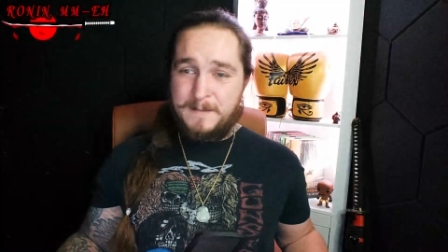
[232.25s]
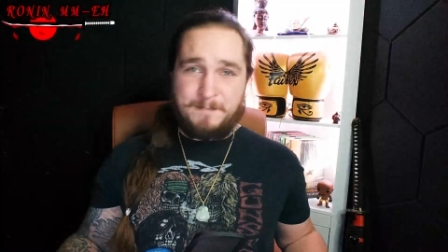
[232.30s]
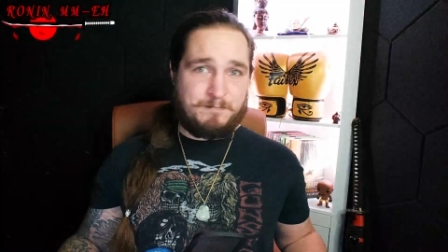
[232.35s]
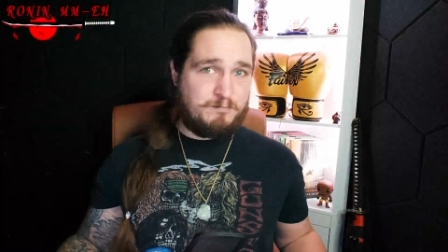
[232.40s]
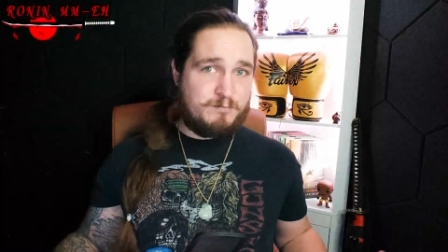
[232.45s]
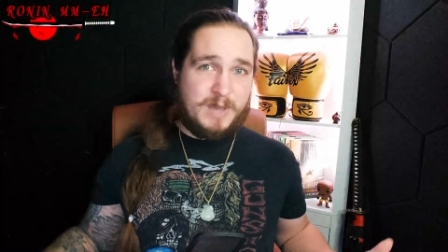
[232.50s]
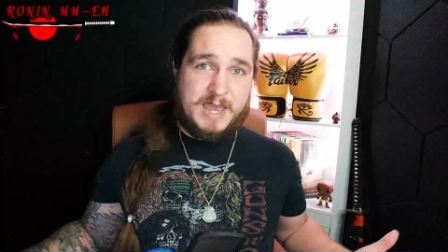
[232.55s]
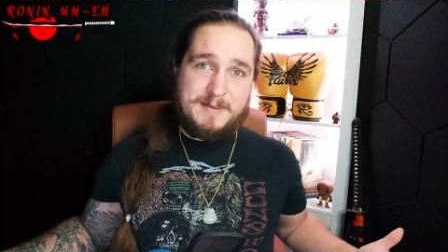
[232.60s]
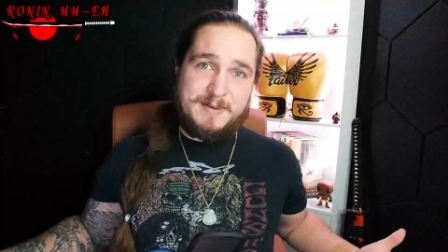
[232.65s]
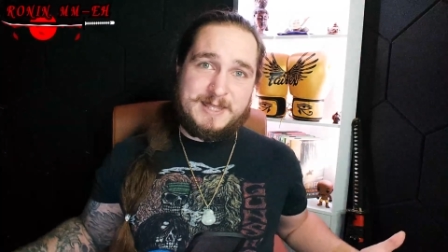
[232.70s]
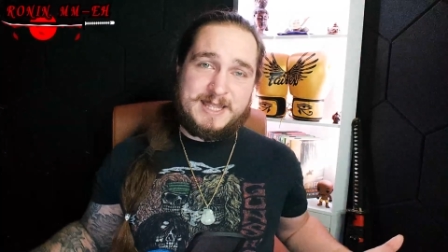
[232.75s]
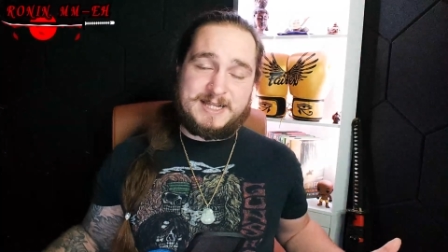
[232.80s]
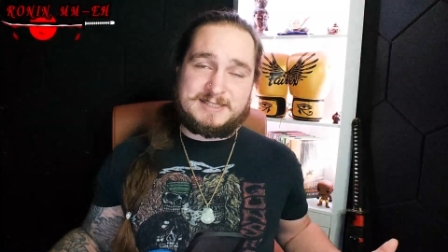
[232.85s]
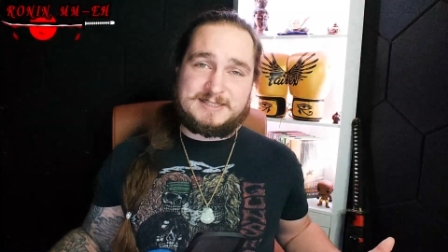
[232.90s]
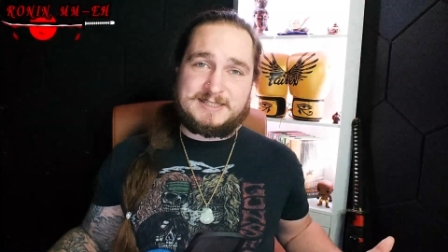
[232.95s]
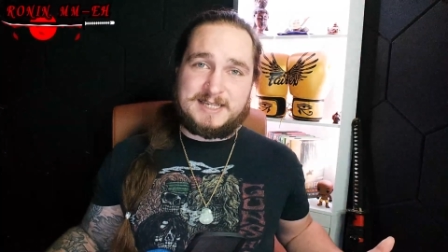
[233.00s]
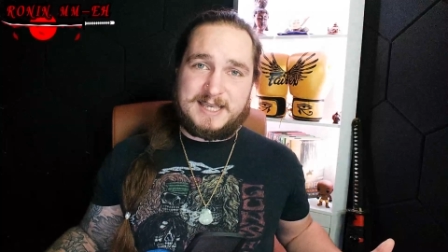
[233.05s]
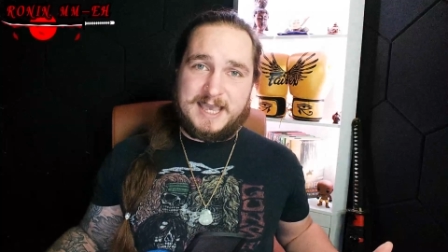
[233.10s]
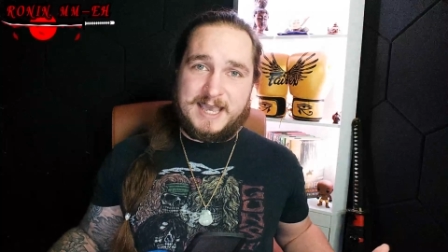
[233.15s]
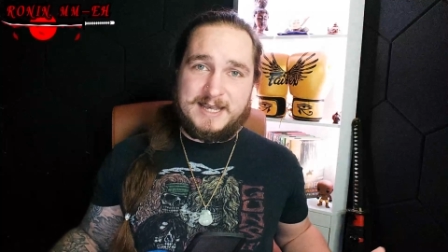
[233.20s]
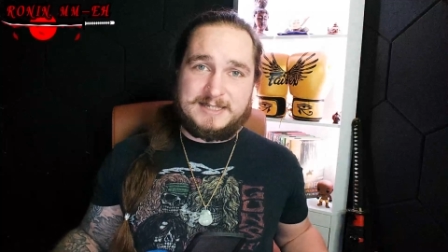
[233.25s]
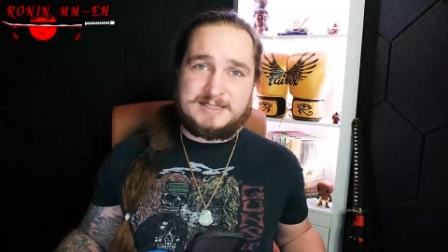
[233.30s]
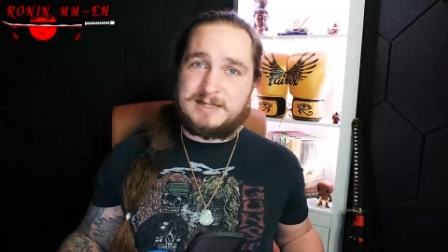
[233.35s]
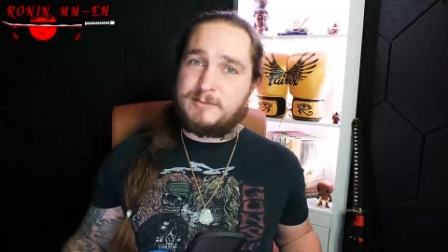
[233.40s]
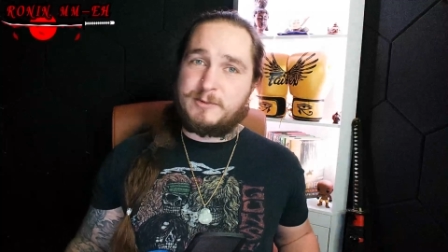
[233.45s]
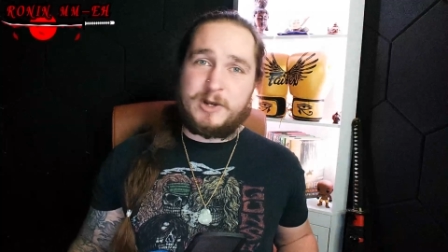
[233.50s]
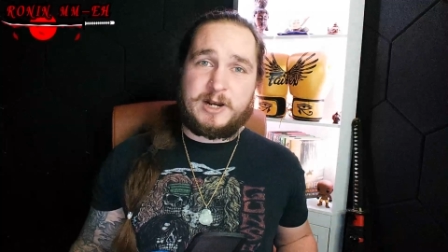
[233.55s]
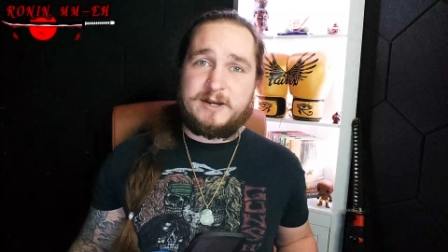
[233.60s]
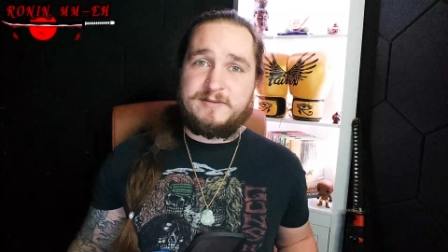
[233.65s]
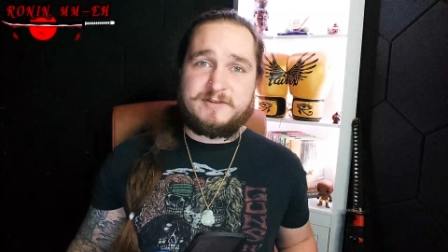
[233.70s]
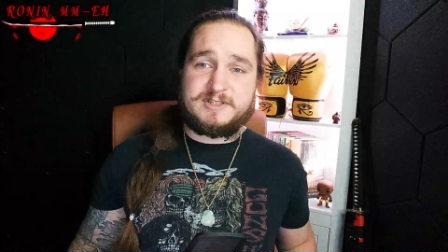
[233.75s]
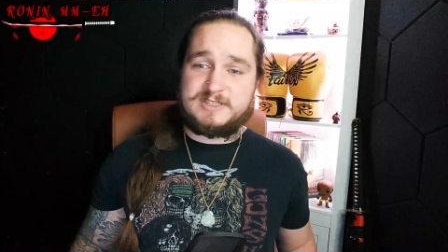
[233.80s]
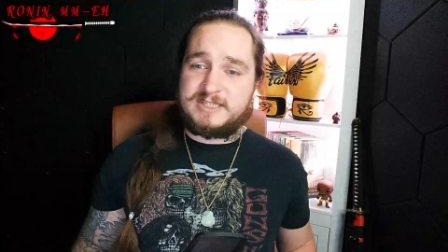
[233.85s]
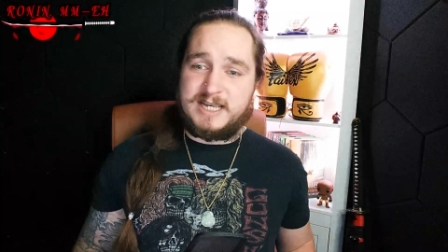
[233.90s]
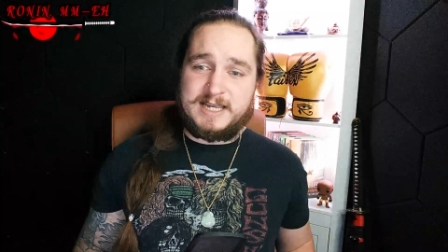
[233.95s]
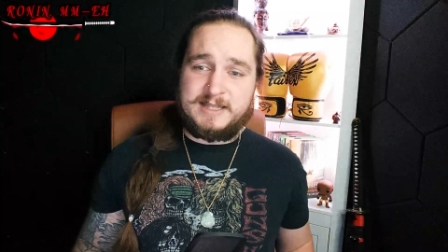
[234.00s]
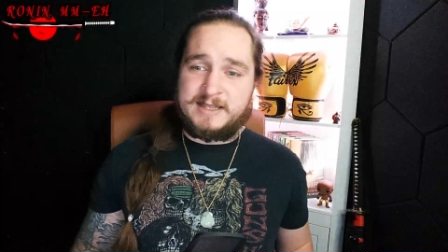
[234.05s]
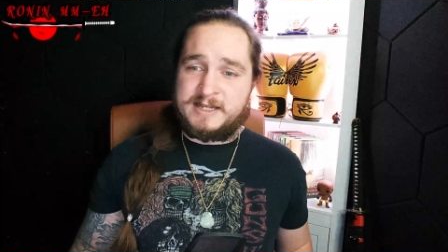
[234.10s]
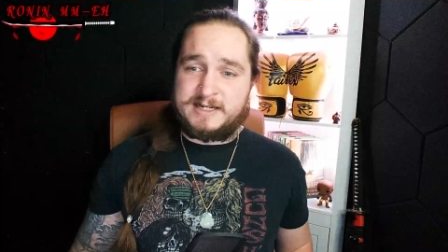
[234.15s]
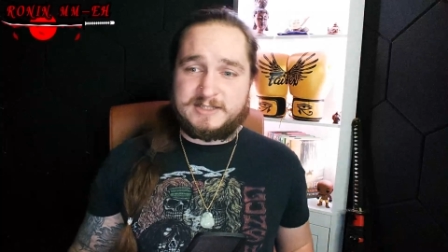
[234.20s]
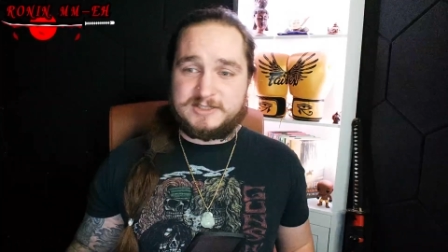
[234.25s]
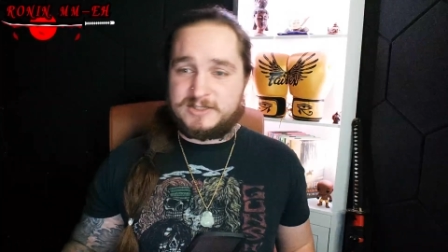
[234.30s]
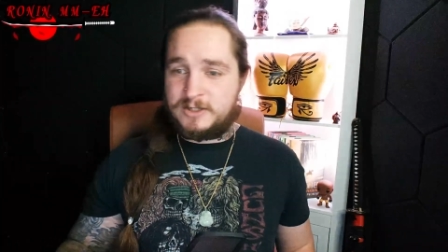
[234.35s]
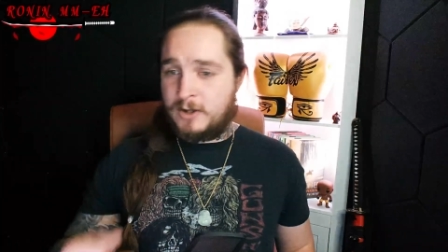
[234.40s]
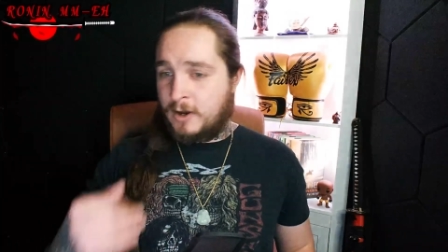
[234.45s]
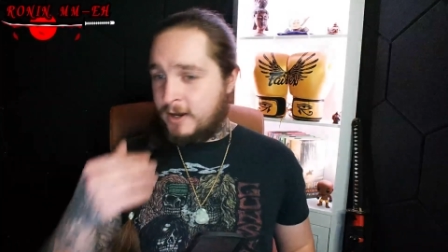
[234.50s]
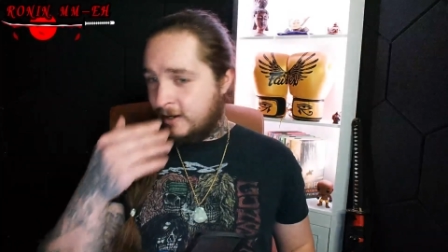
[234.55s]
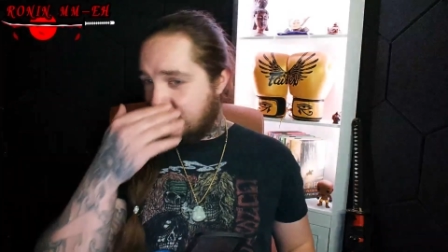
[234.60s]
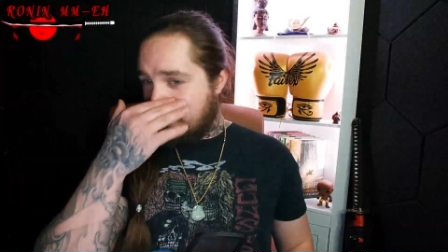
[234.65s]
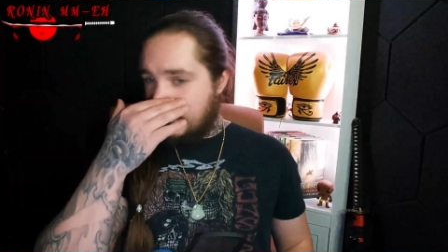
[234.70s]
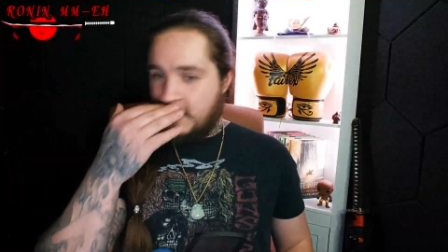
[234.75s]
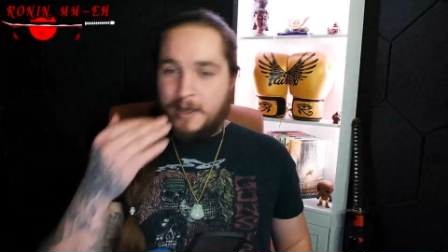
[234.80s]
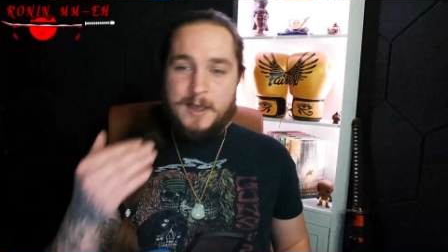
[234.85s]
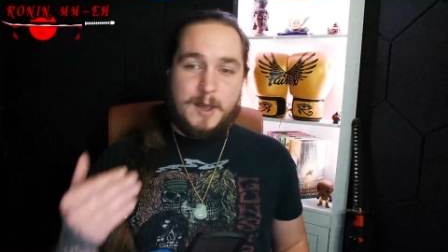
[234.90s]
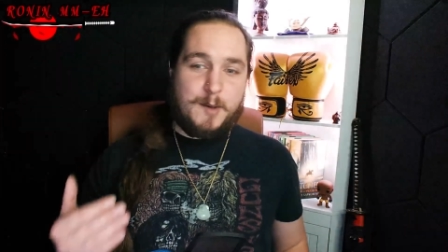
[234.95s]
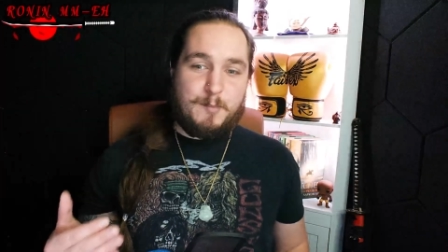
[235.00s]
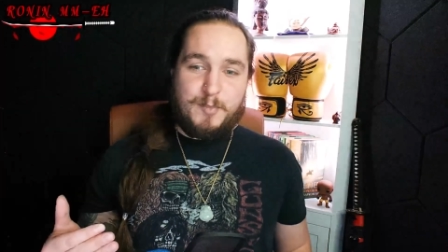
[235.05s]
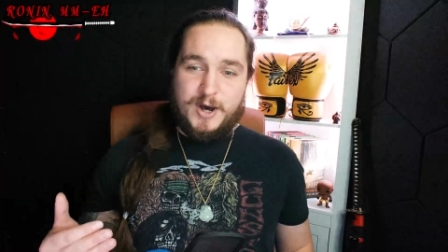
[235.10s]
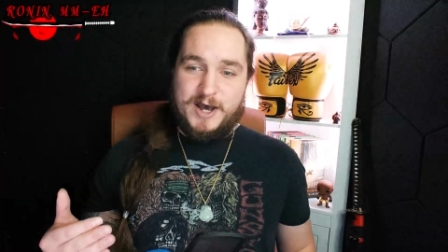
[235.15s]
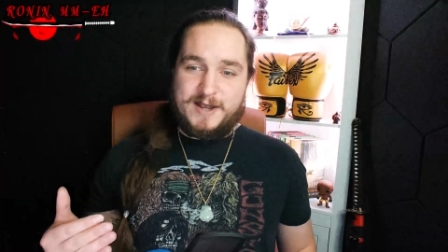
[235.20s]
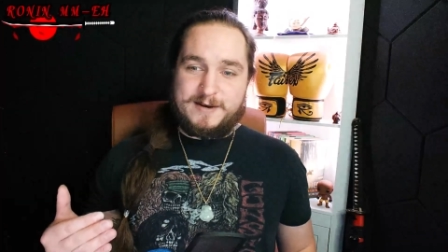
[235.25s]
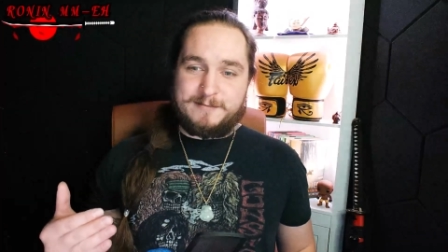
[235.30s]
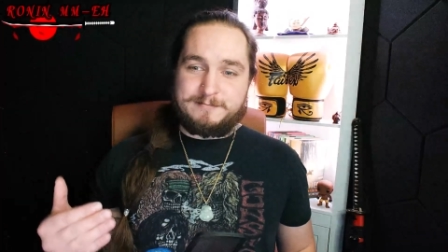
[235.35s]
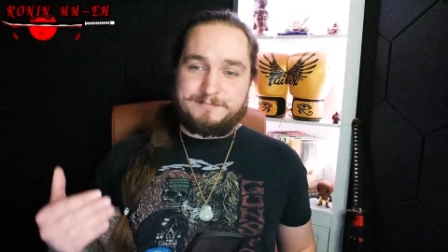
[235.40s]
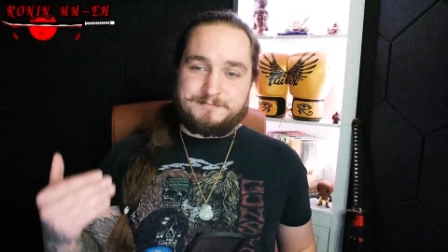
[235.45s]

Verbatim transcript: Maybe that's the case. I'm not even saying that it's not, but